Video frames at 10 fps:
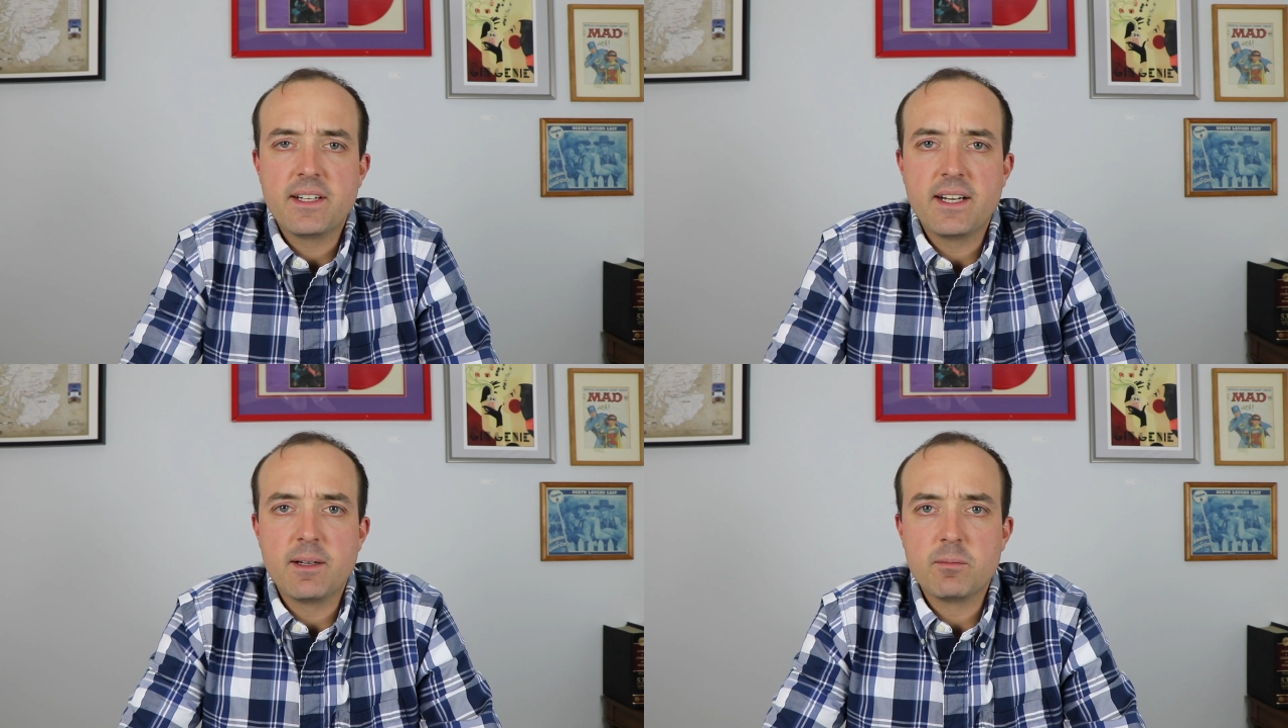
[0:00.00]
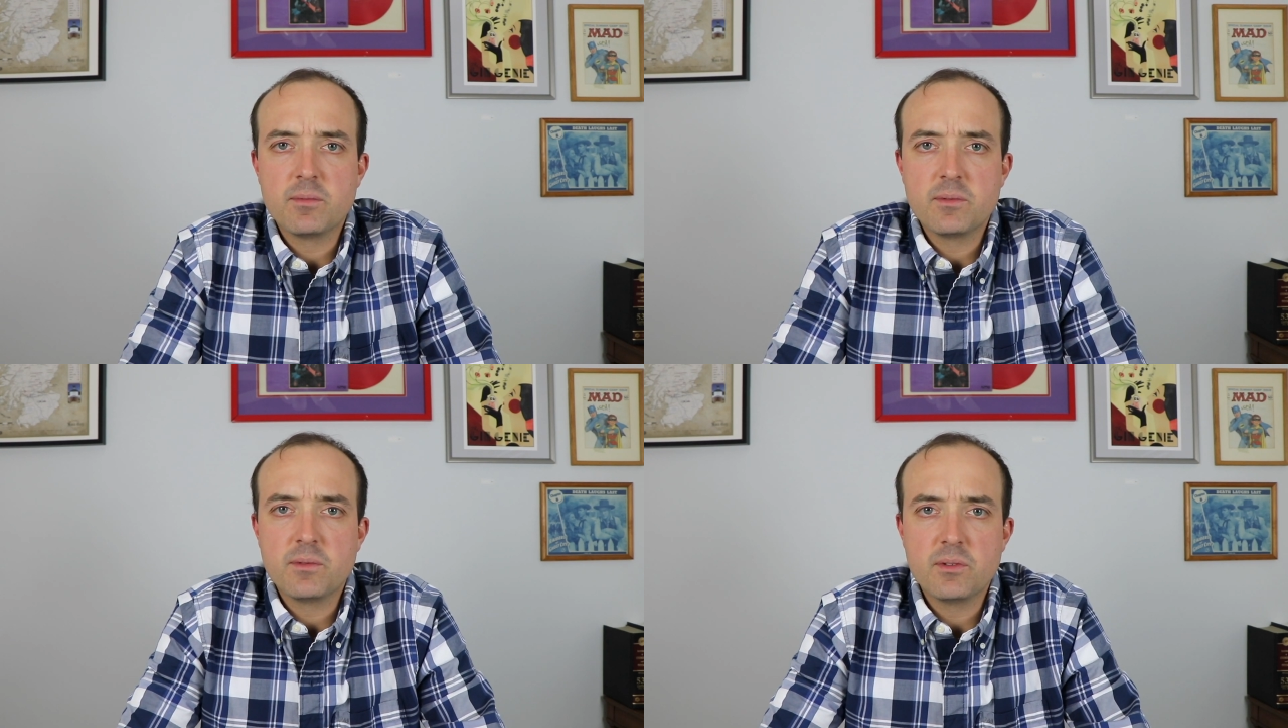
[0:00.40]

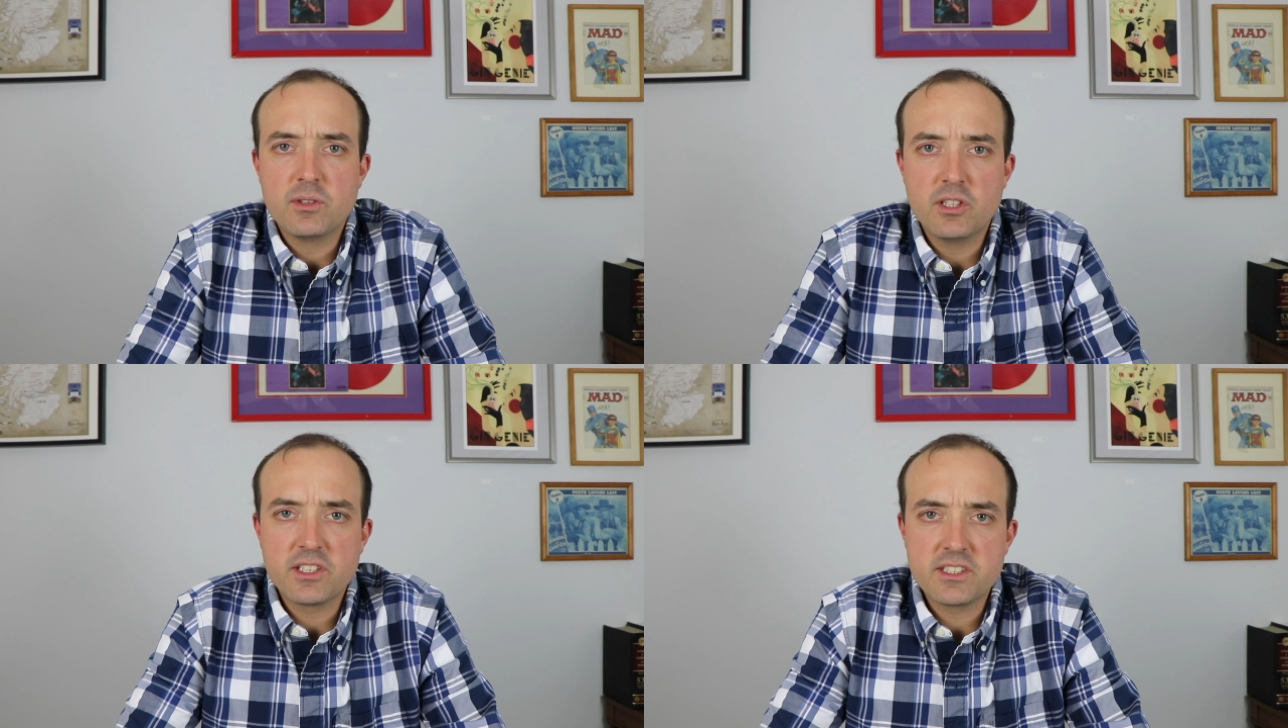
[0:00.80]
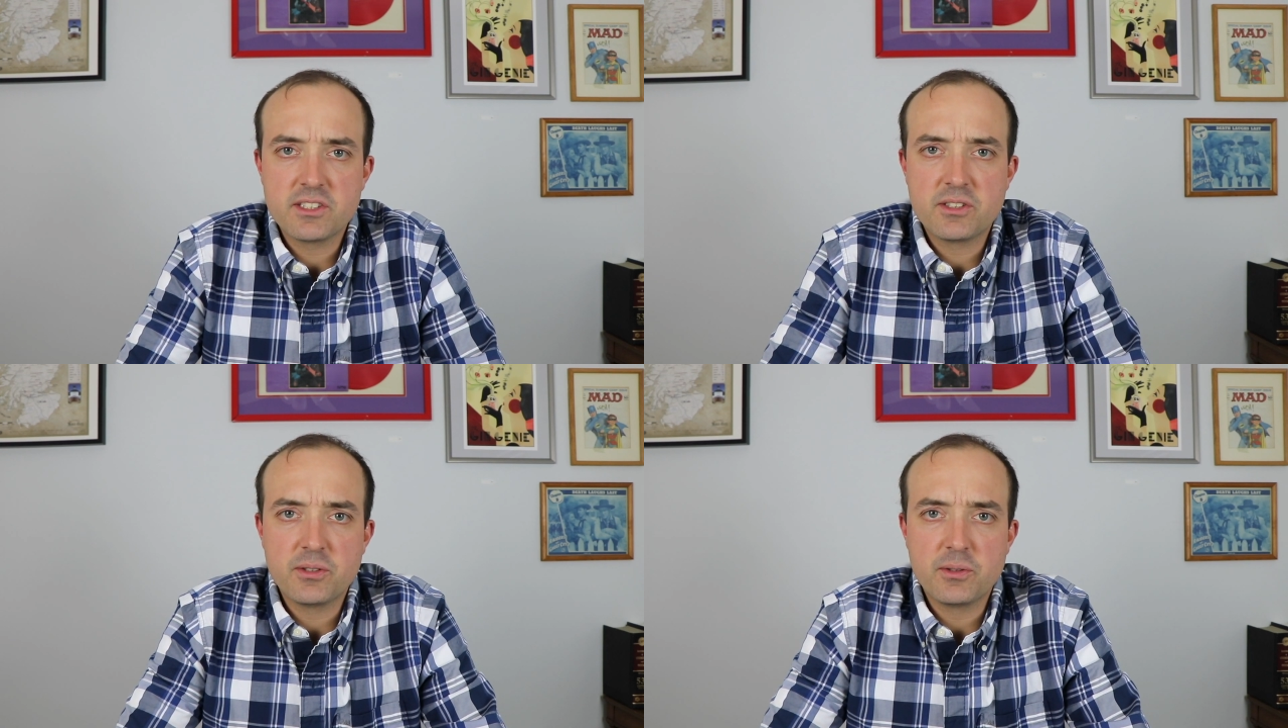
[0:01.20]
um,
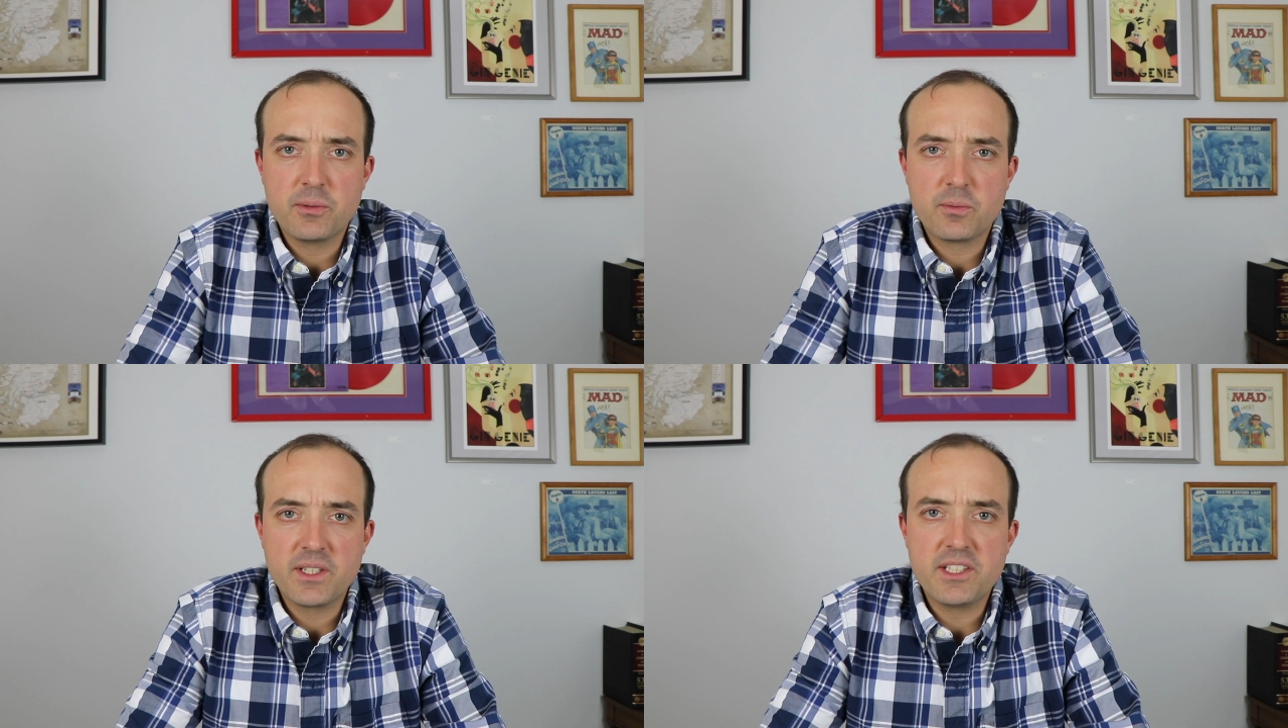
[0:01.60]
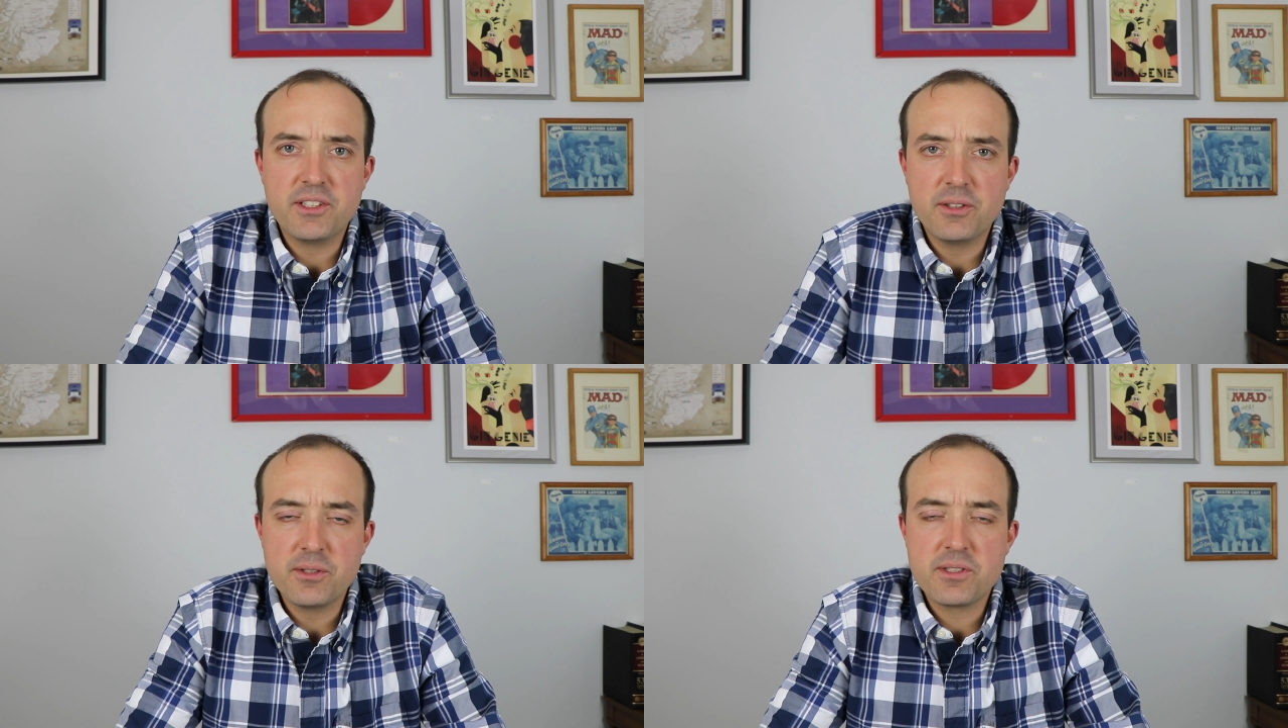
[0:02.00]
looks to
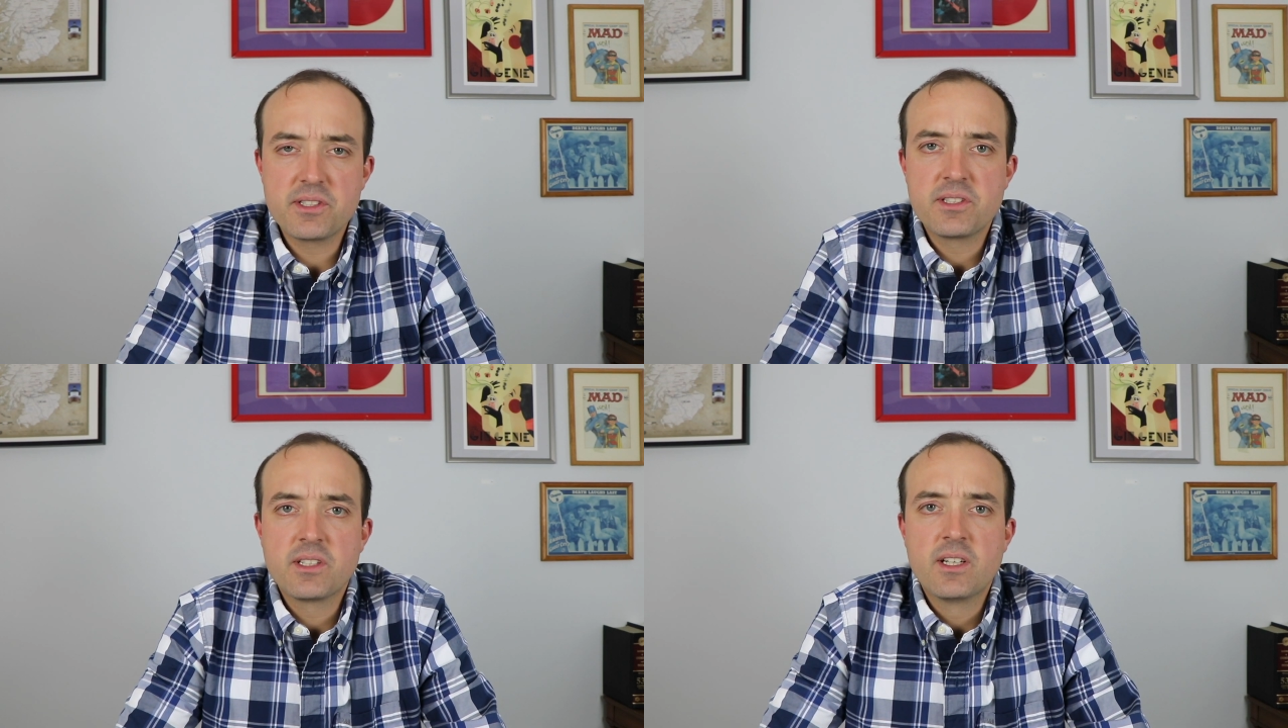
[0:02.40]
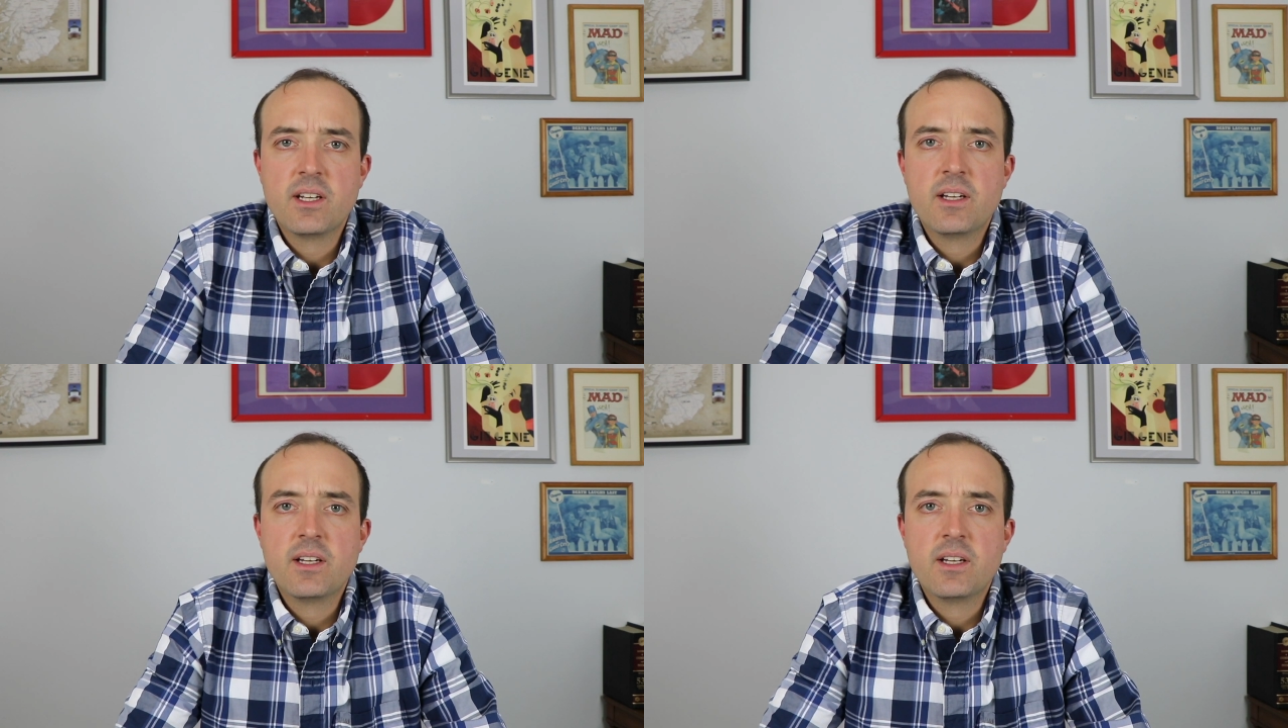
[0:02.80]
reduce